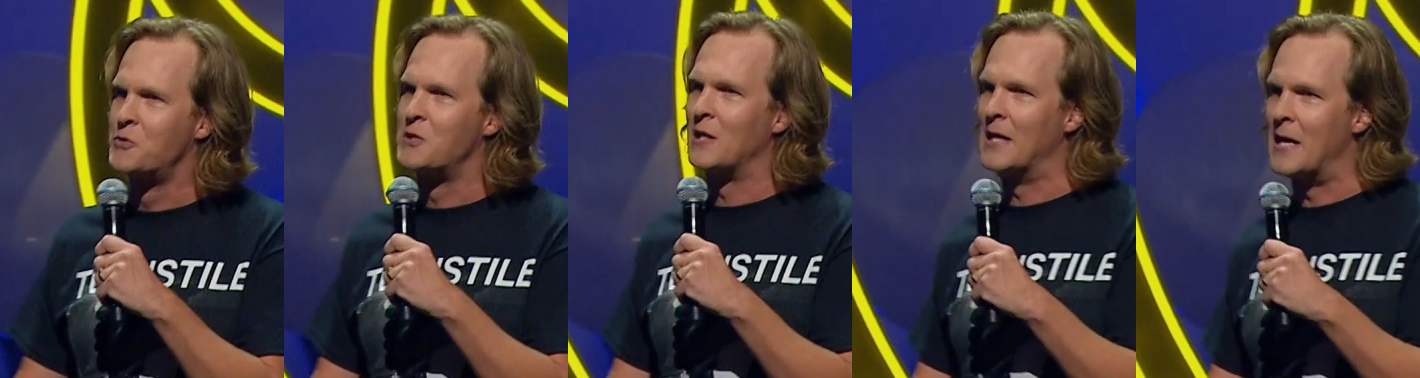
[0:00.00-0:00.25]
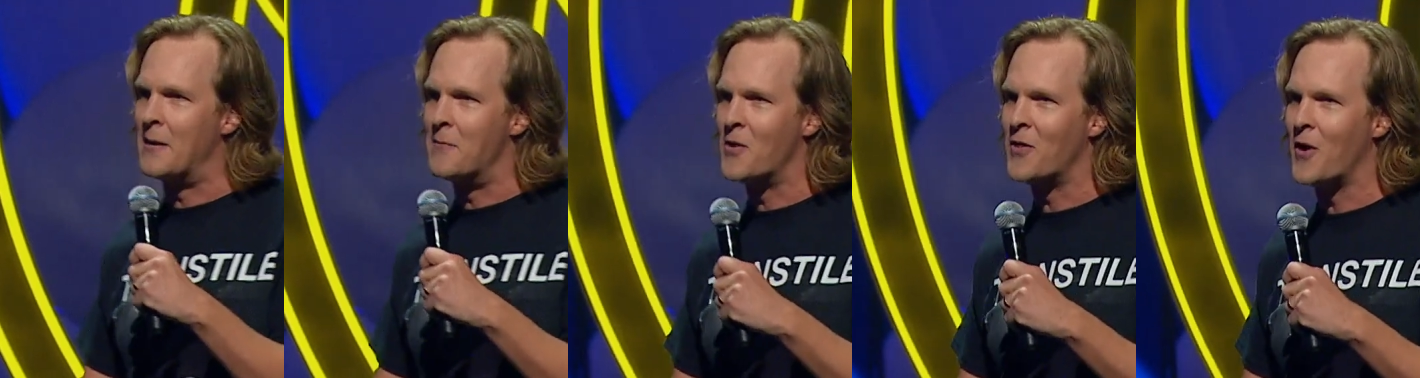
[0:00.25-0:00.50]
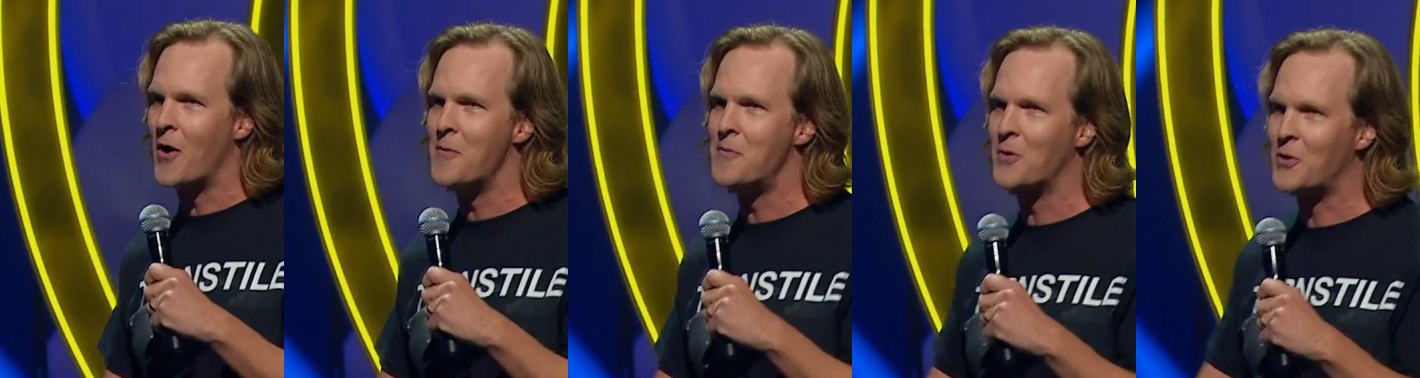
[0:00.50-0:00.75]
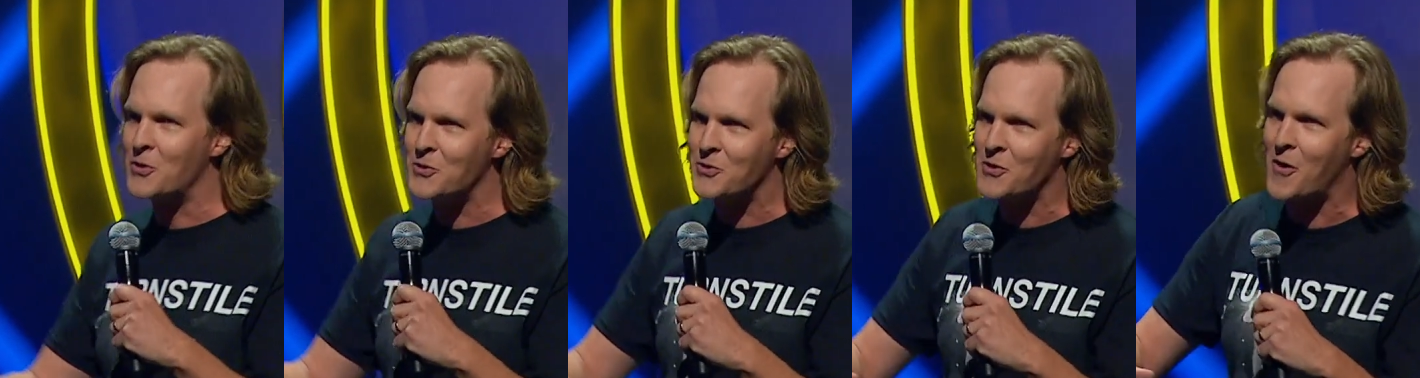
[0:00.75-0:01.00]
dilemma though,
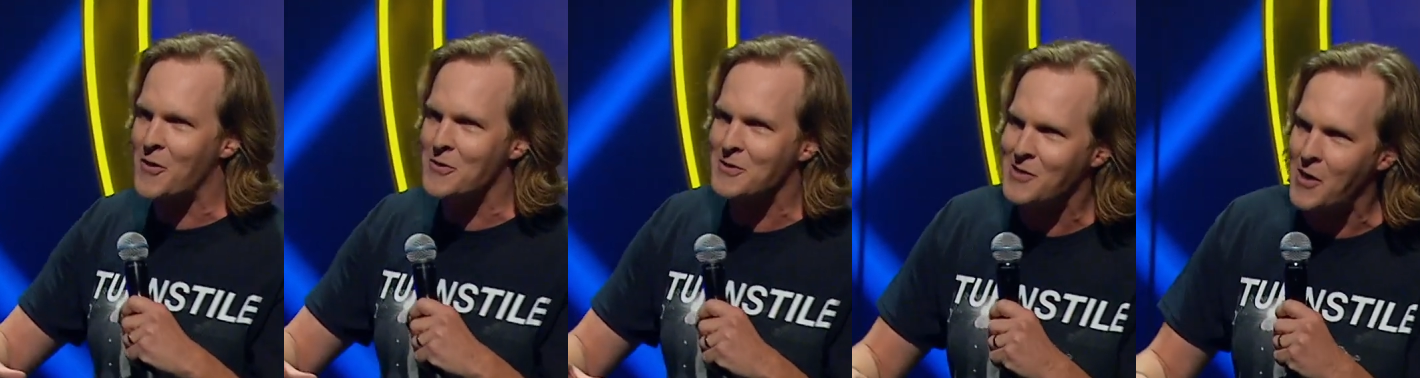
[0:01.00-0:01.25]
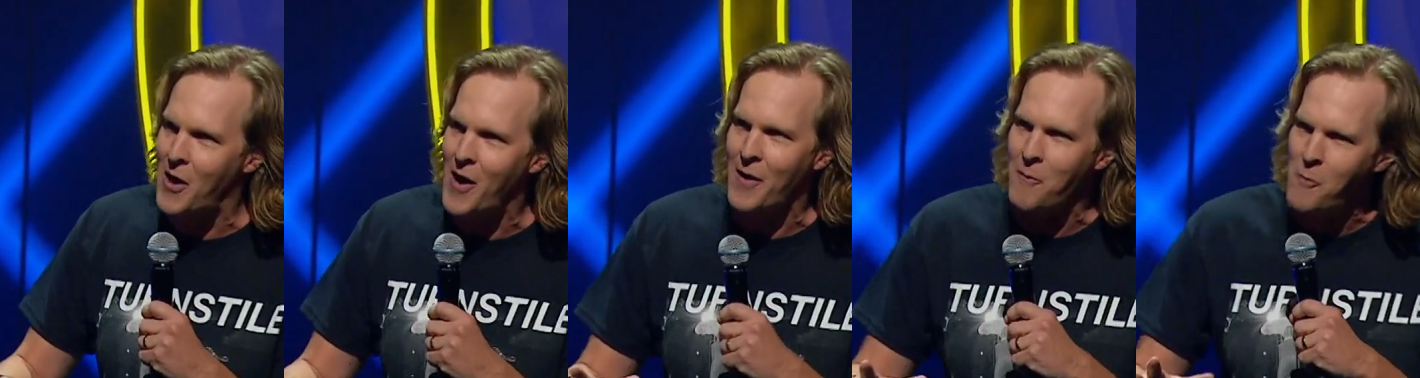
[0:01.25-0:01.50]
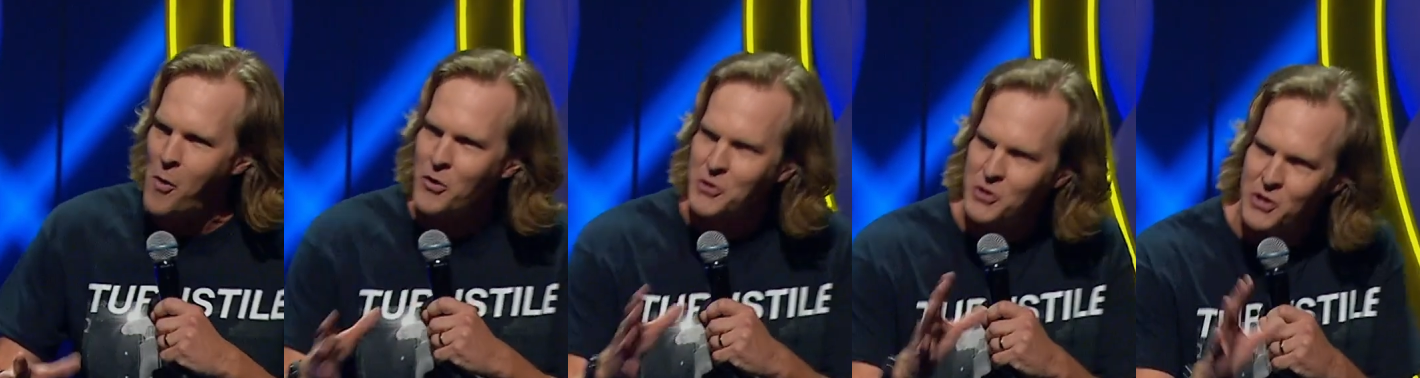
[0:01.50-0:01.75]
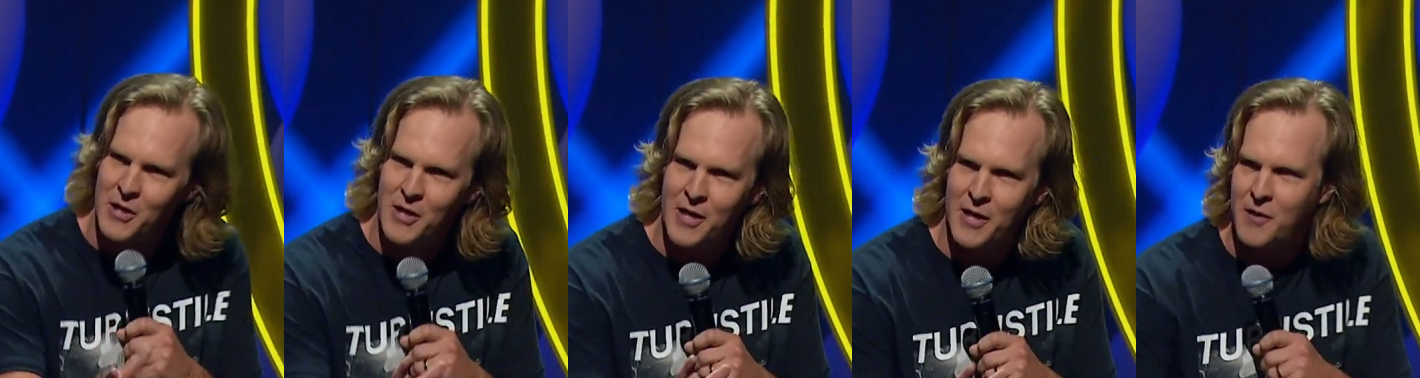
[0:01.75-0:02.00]
because I was like
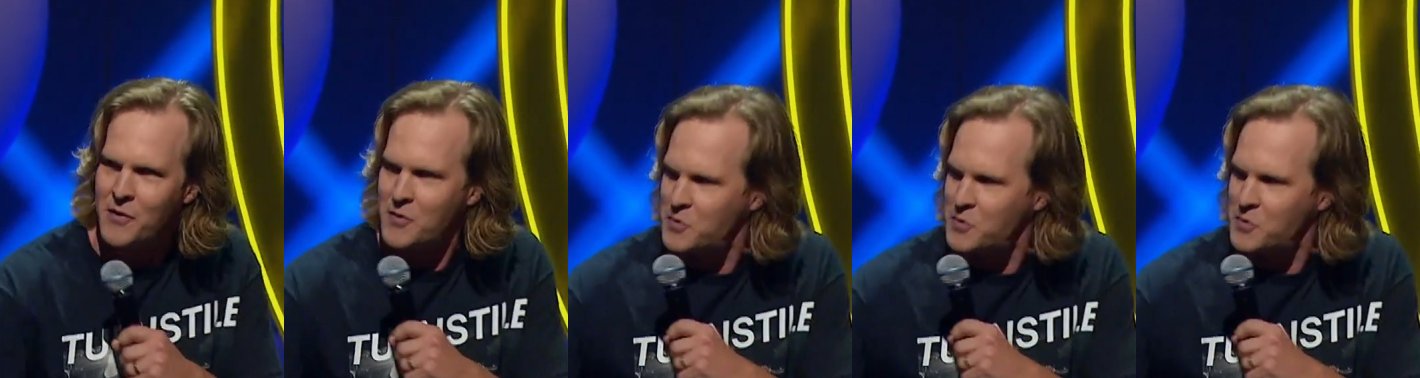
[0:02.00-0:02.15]
watching it,